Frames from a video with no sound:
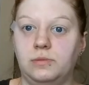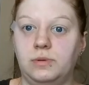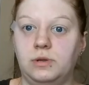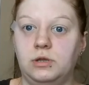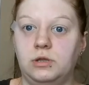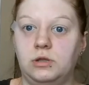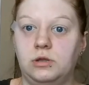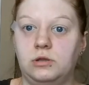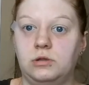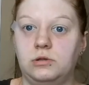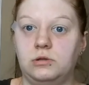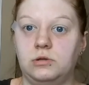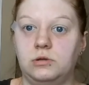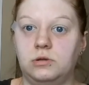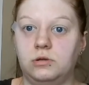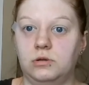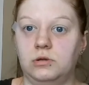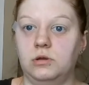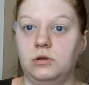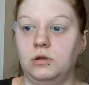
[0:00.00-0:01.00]
it a little bit and
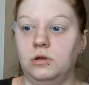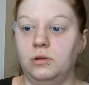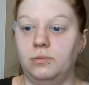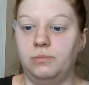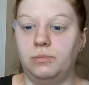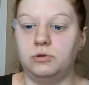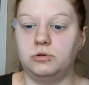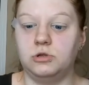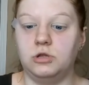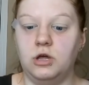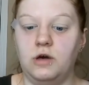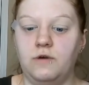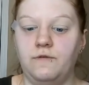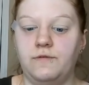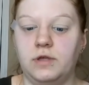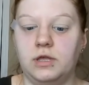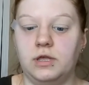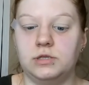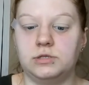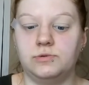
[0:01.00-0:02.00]
pull it
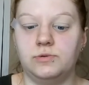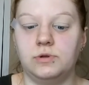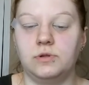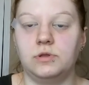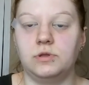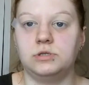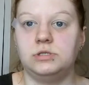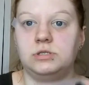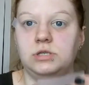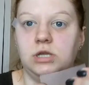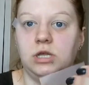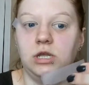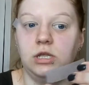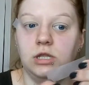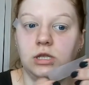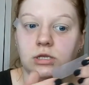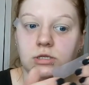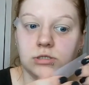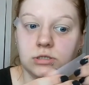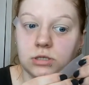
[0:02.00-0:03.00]
off. It gets rid of the
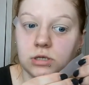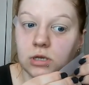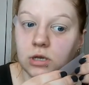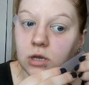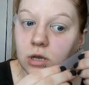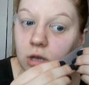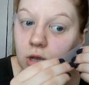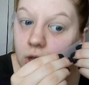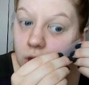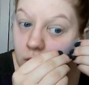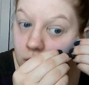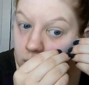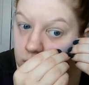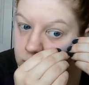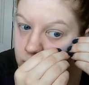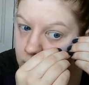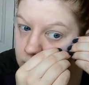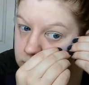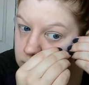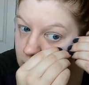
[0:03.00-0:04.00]
stickiness,
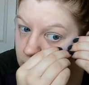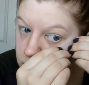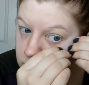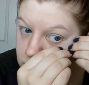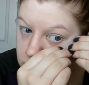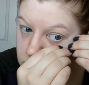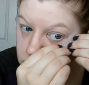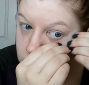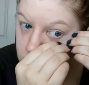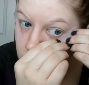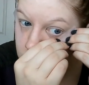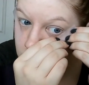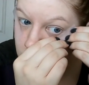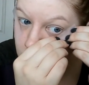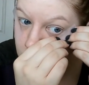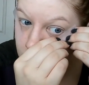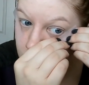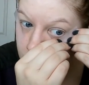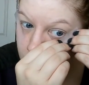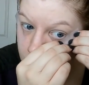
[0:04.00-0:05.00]
so it's not
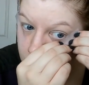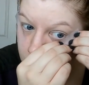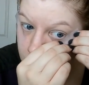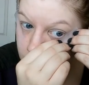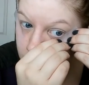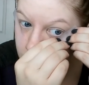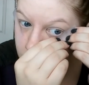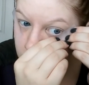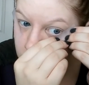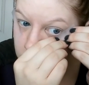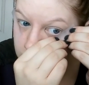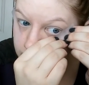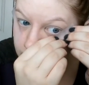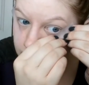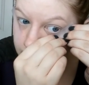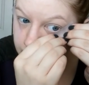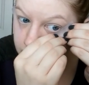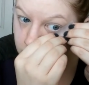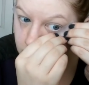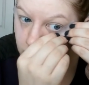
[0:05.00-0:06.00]
too much of
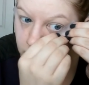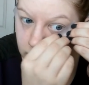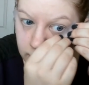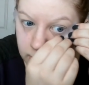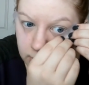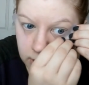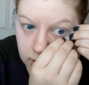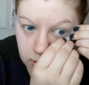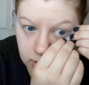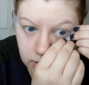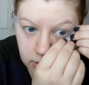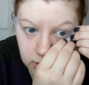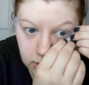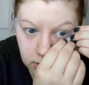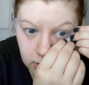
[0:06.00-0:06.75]
a pull-in.